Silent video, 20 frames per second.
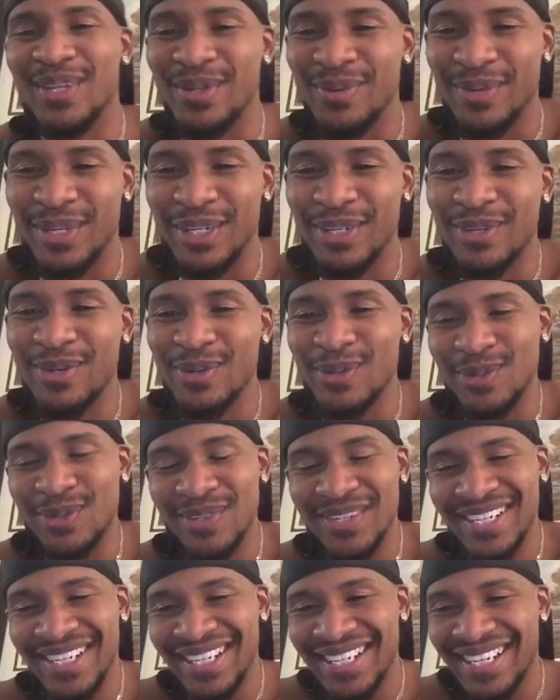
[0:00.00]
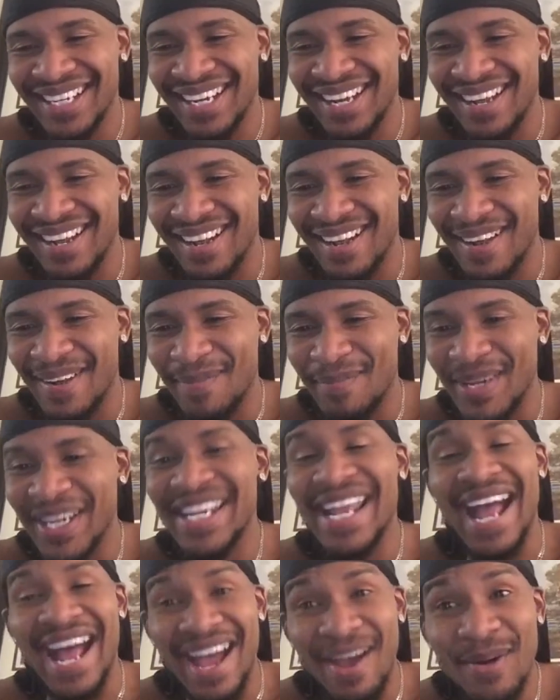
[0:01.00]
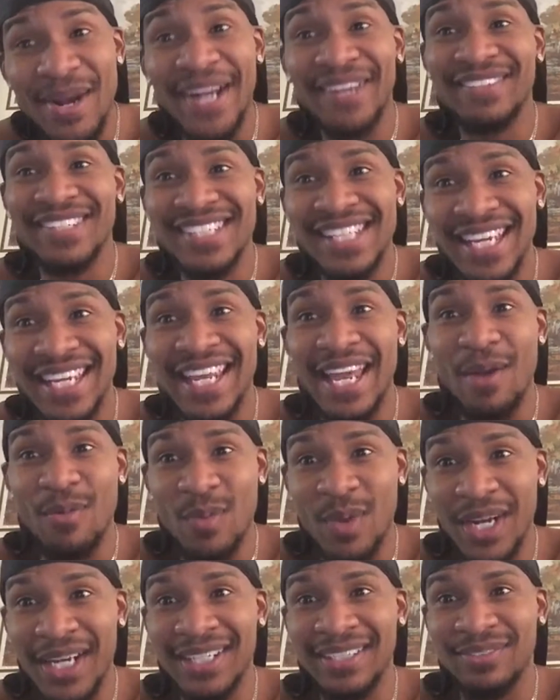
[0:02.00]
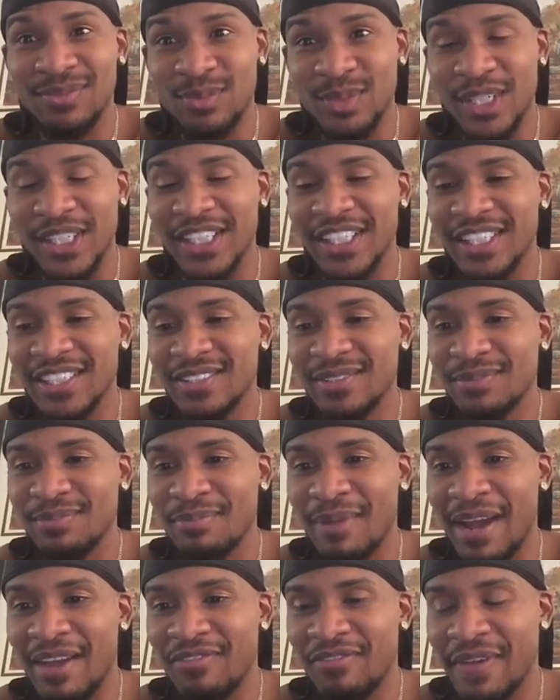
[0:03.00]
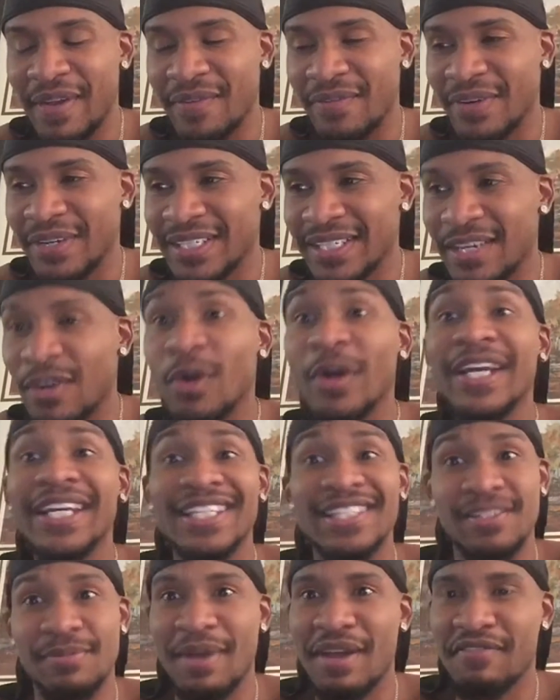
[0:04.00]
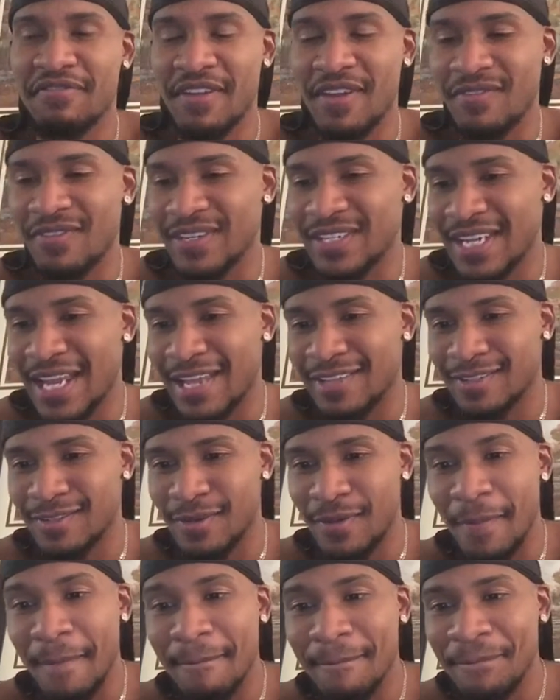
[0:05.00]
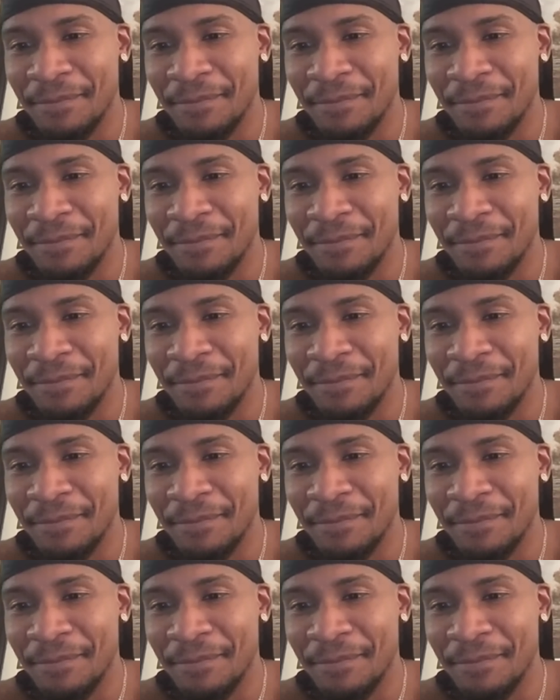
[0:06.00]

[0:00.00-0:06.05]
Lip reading: really, really cool. But yeah, I would have to say that one was my favorite, or is my favorite tattoo.